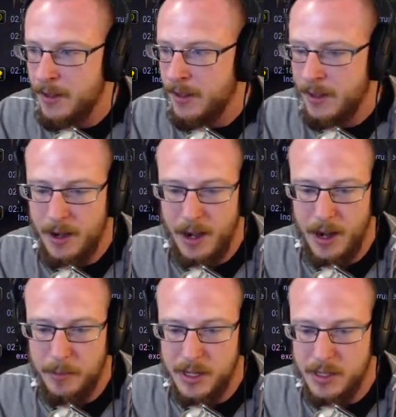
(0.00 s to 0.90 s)
Alright,
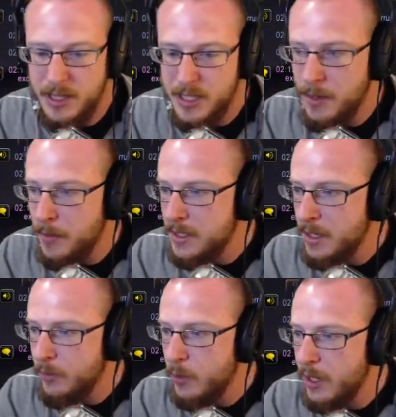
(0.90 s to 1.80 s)
I'm going to dispel
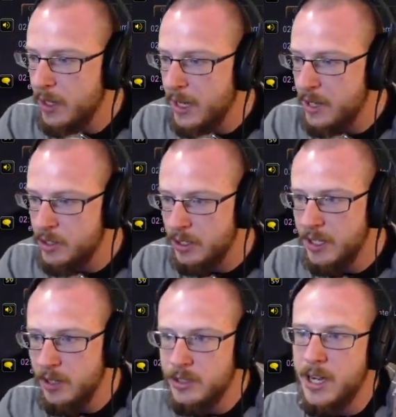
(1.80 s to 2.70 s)
myself, quickly catch a
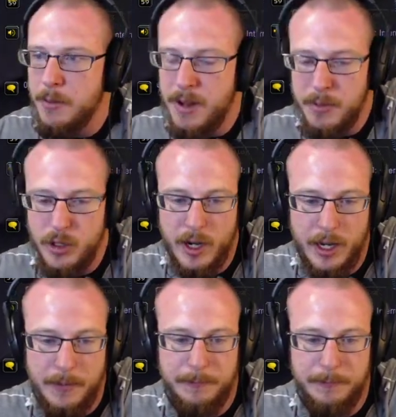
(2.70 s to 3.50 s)
little tiny baby drink,